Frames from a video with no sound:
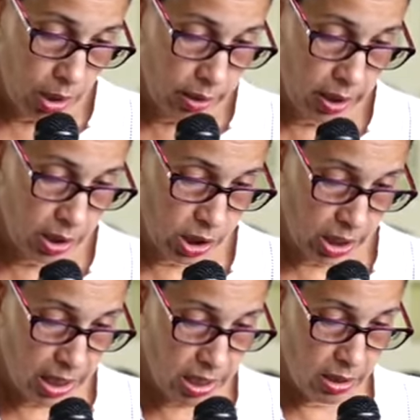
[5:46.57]
The
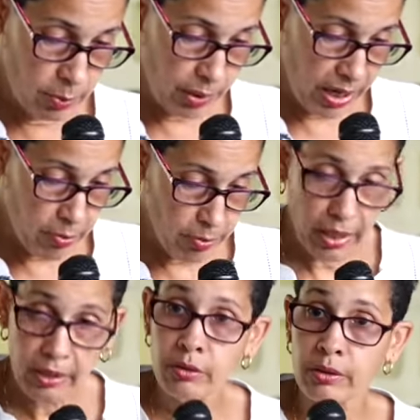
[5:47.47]
HR
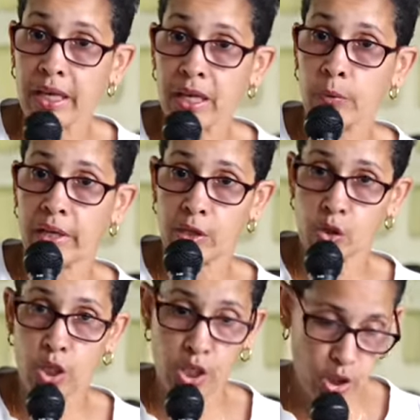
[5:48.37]
department, together with the
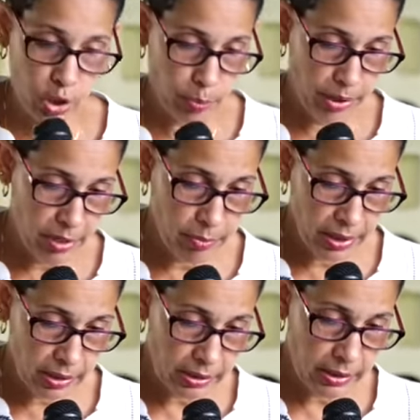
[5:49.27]
education department,